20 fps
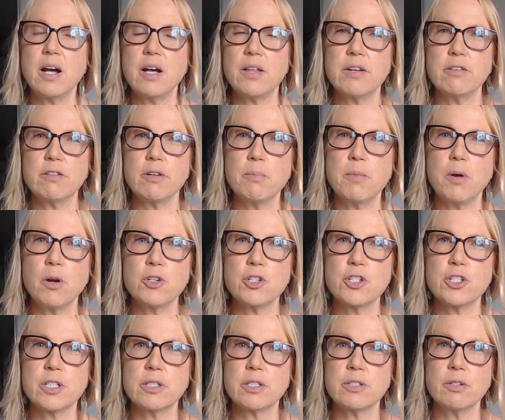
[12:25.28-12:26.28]
their
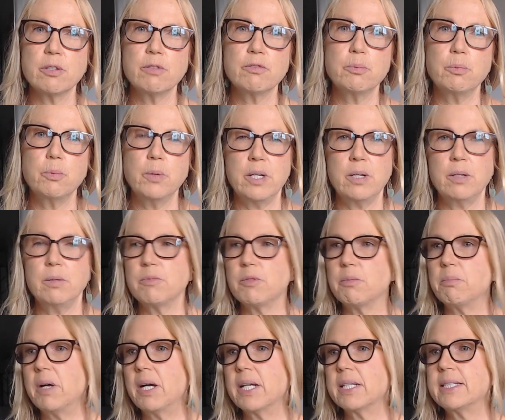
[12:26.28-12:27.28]
emotions,
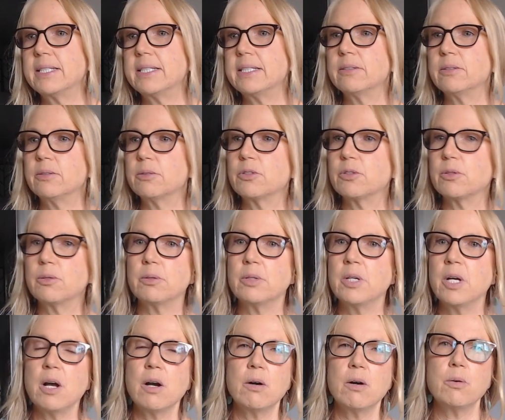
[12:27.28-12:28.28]
overwhelmed by guilt or
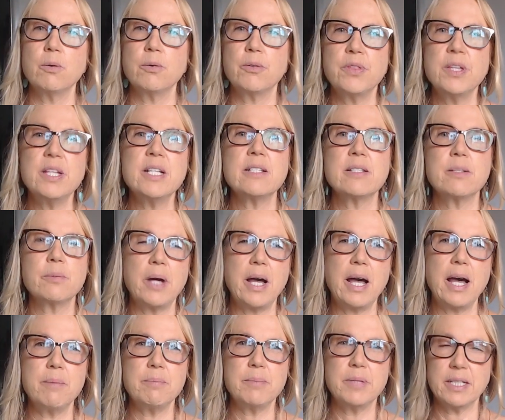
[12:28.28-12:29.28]
things that were
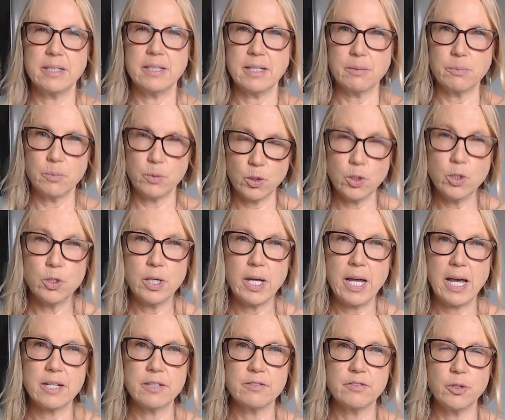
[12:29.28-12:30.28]
happening that were
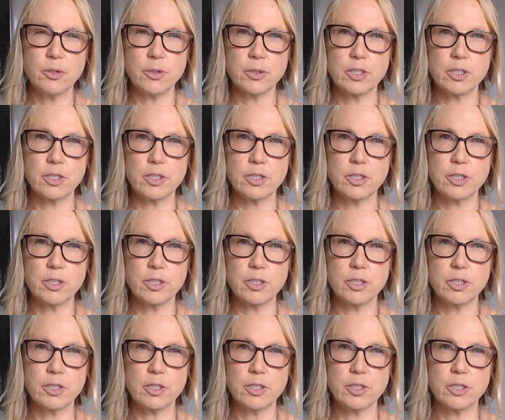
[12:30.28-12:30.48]
out of her